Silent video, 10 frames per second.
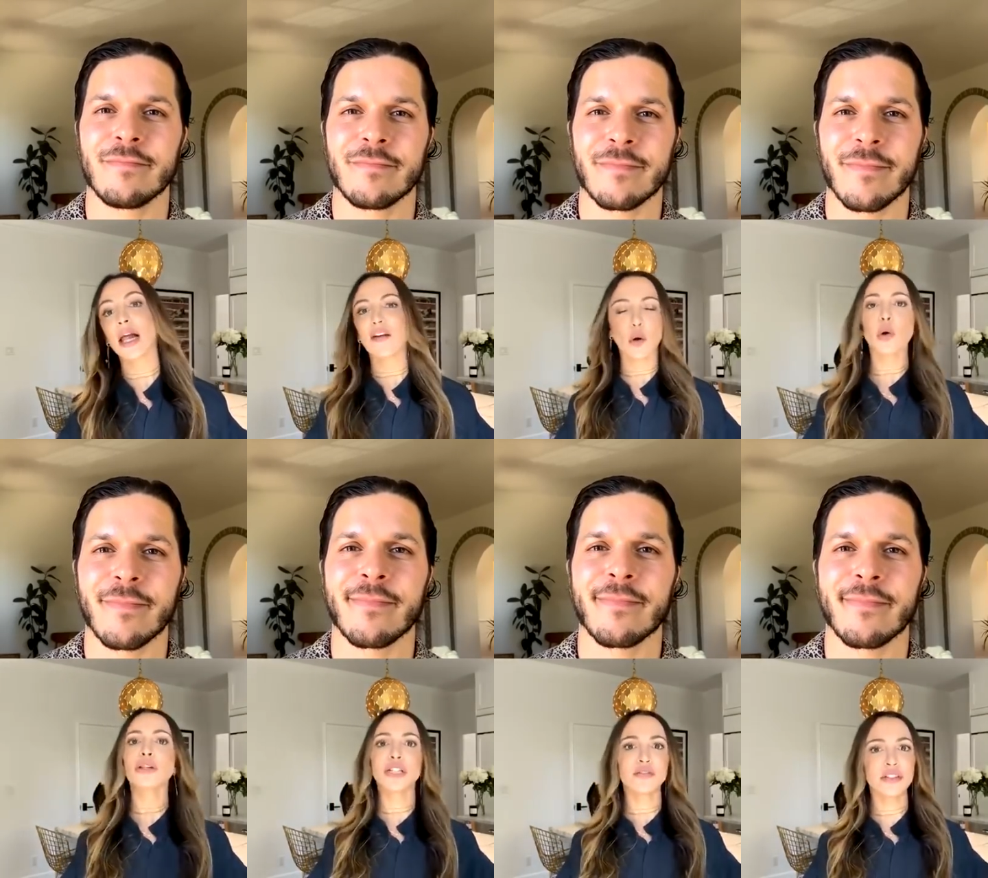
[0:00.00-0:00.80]
Speaker 1: Of
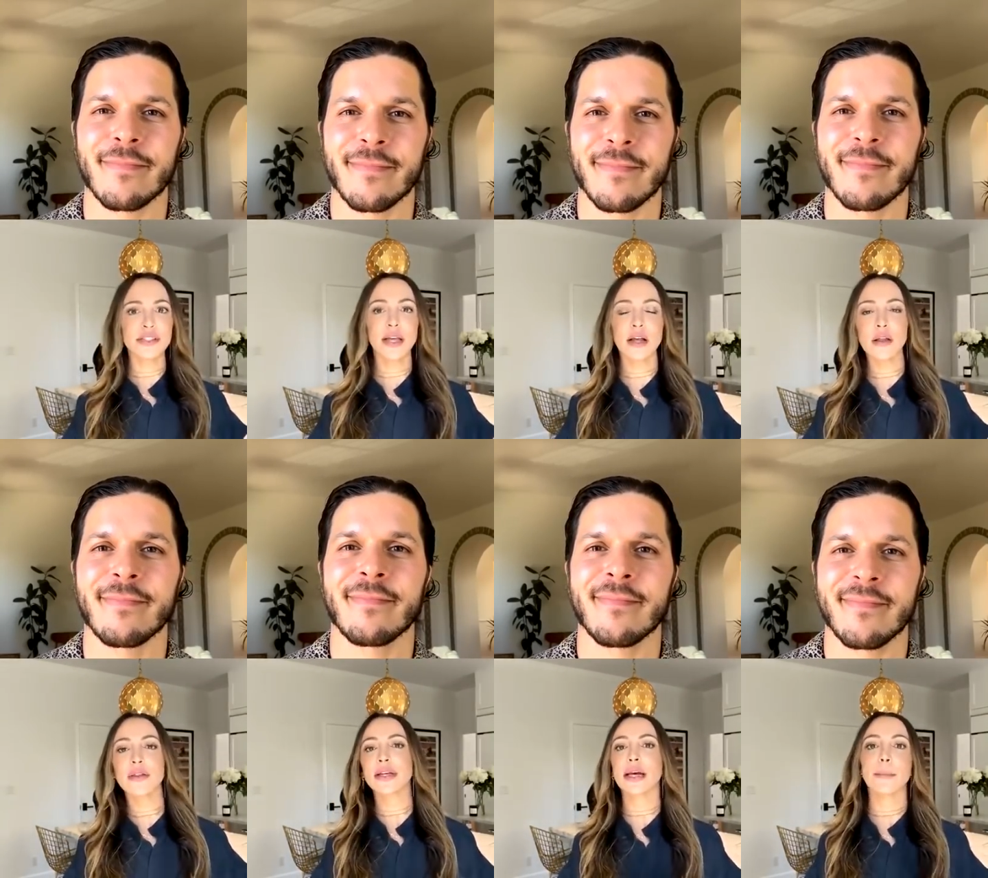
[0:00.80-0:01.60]
course, you have to sell
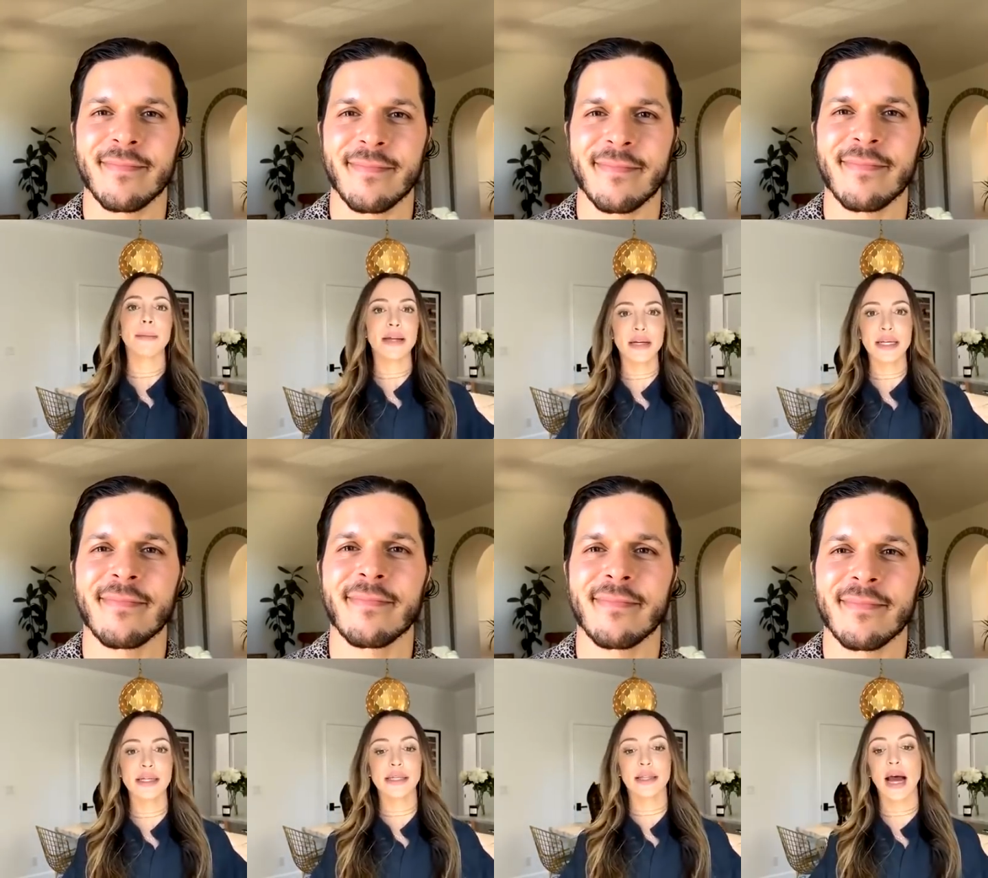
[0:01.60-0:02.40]
the
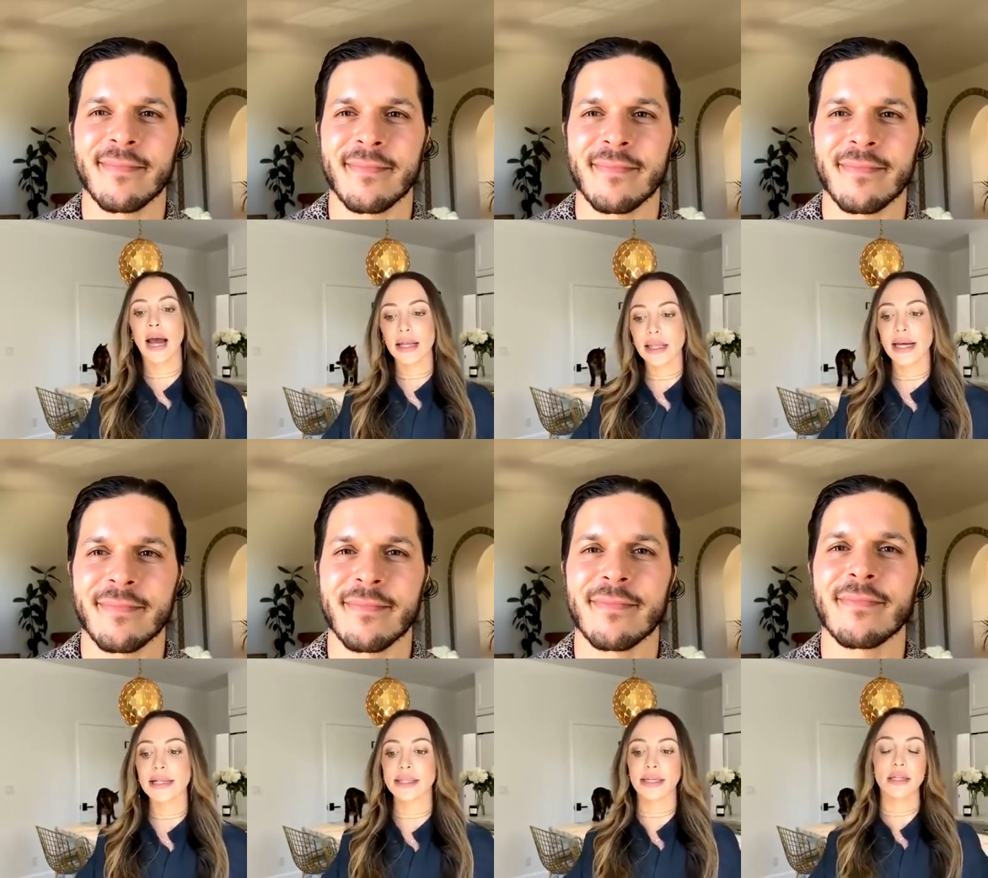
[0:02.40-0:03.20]
amenities and the
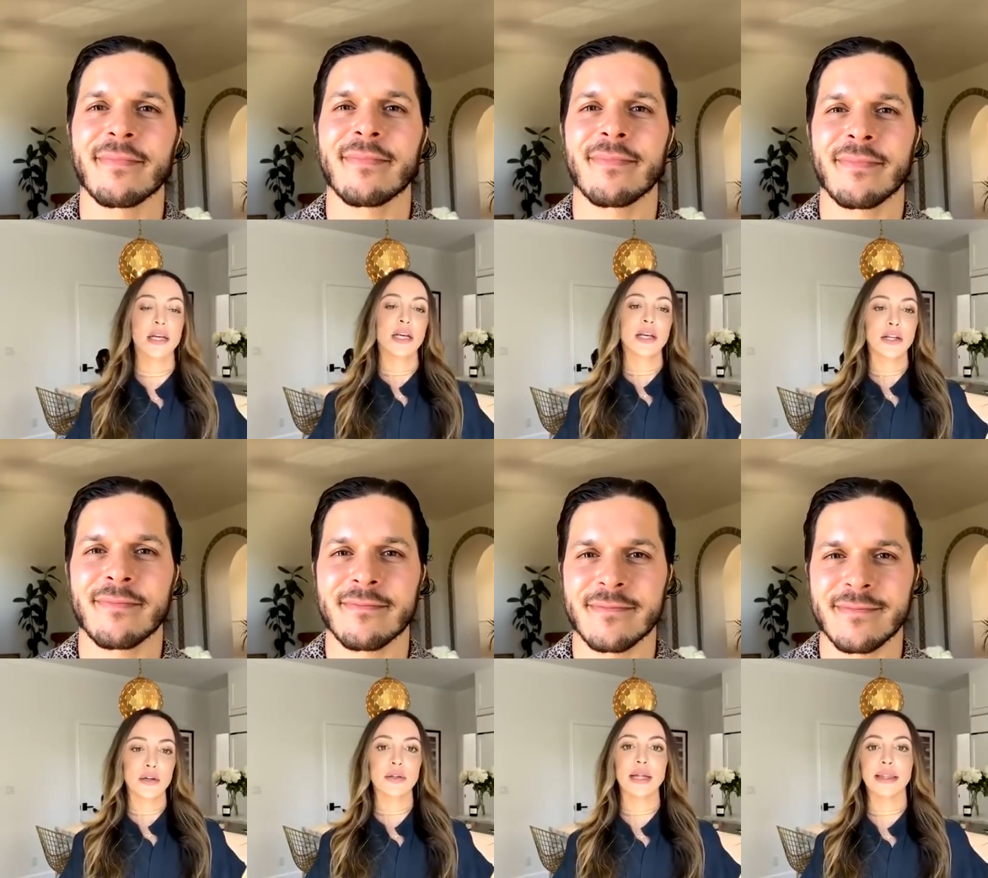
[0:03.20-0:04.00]
highlights and you
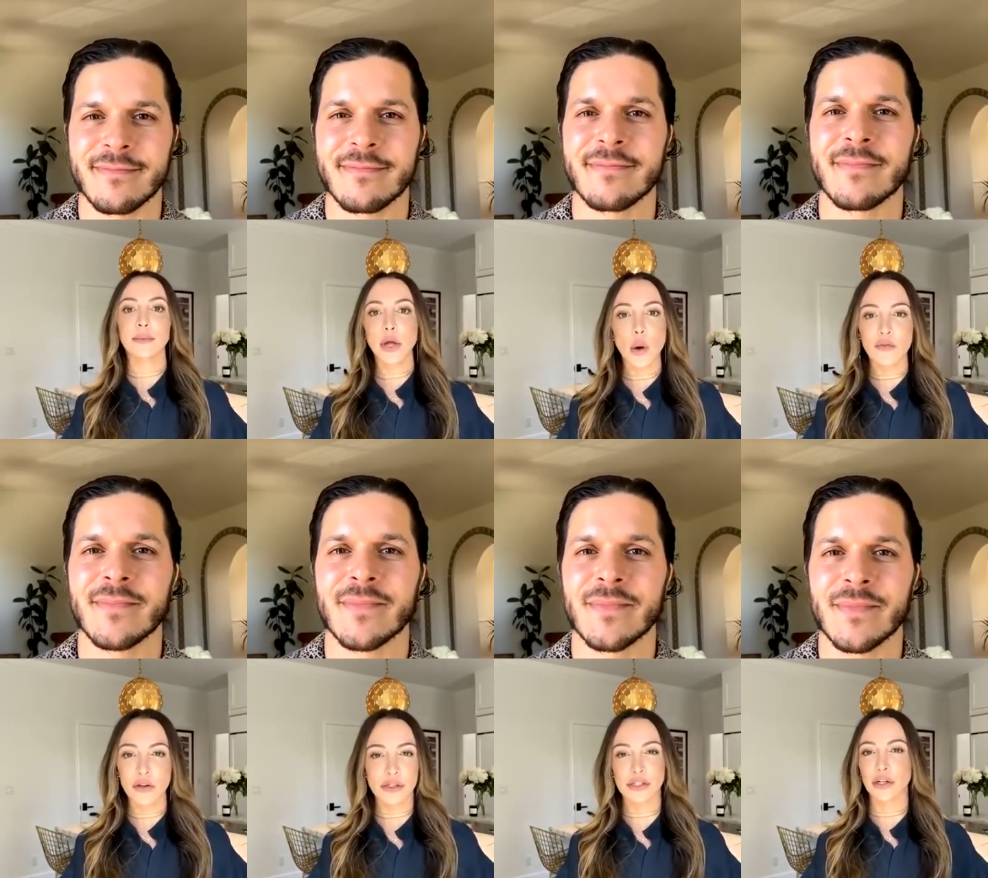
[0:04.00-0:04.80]
know, let them know if
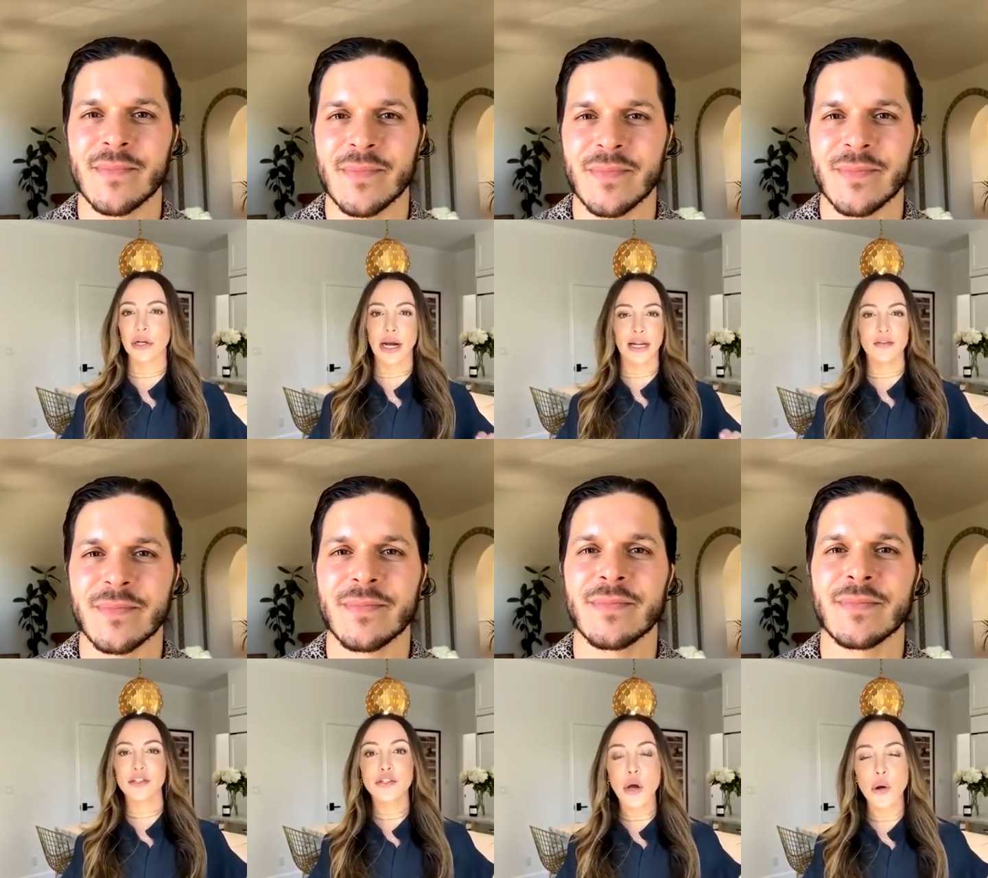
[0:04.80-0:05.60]
there's a certain kind of
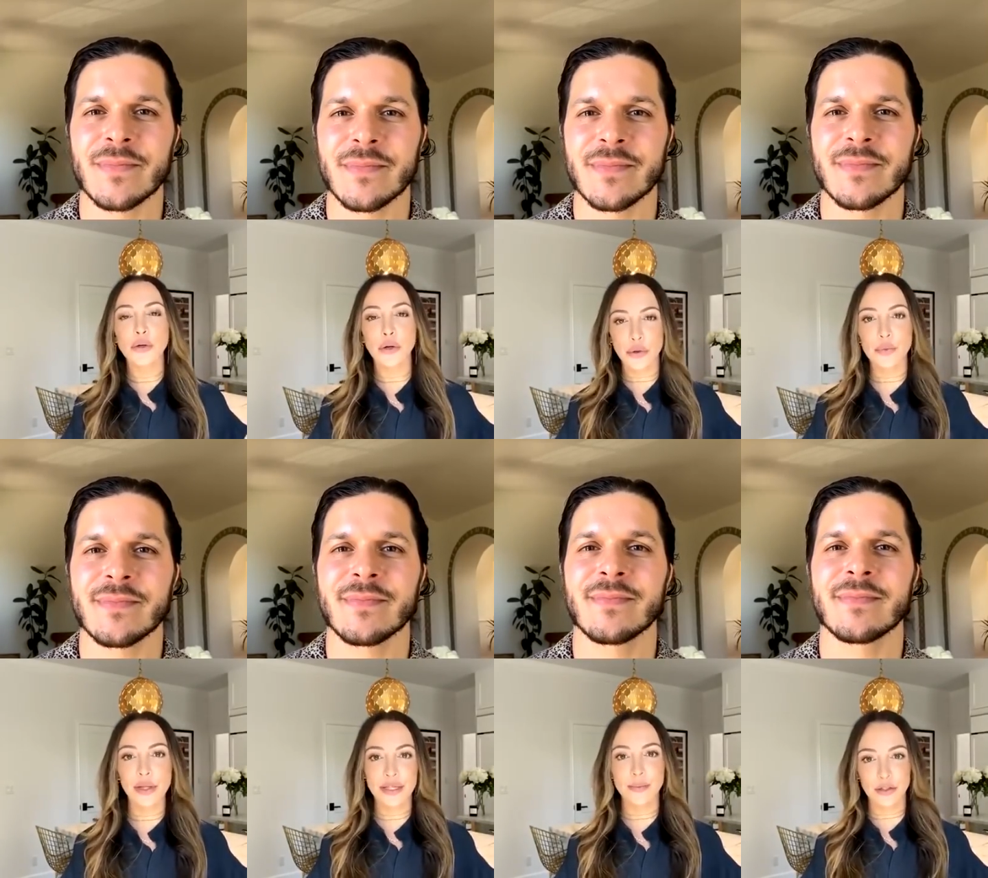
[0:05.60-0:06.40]
stone or the
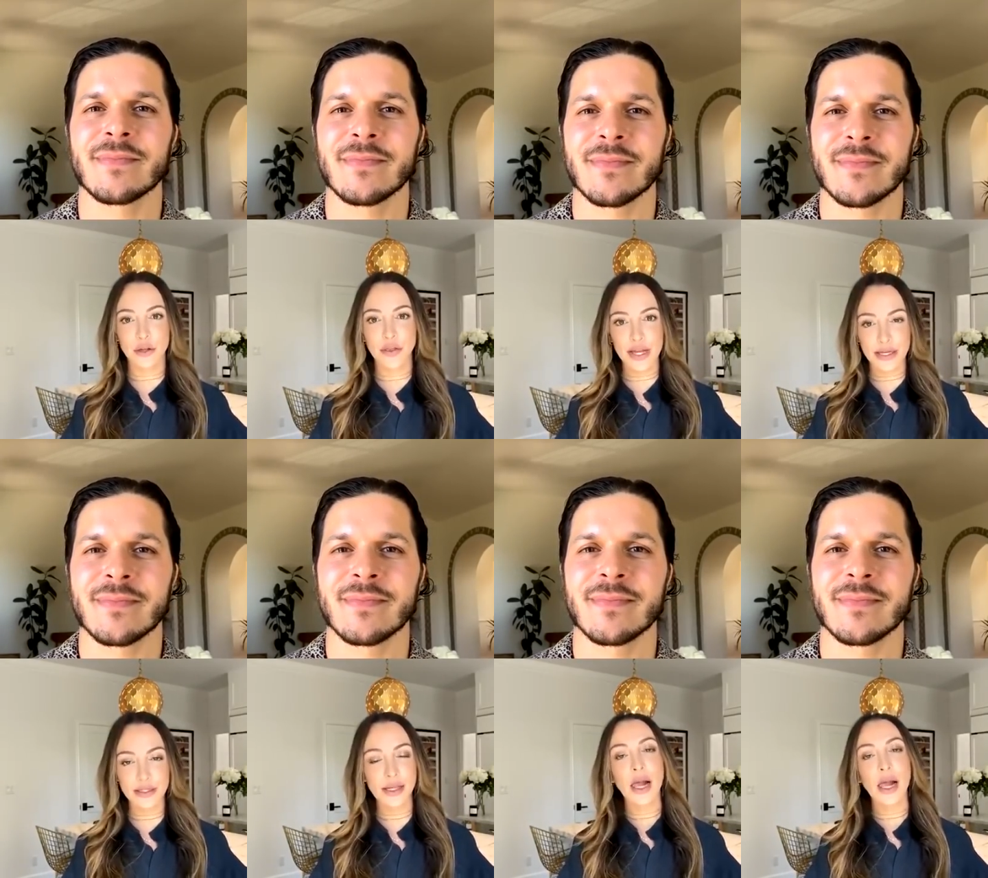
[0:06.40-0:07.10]
really special things.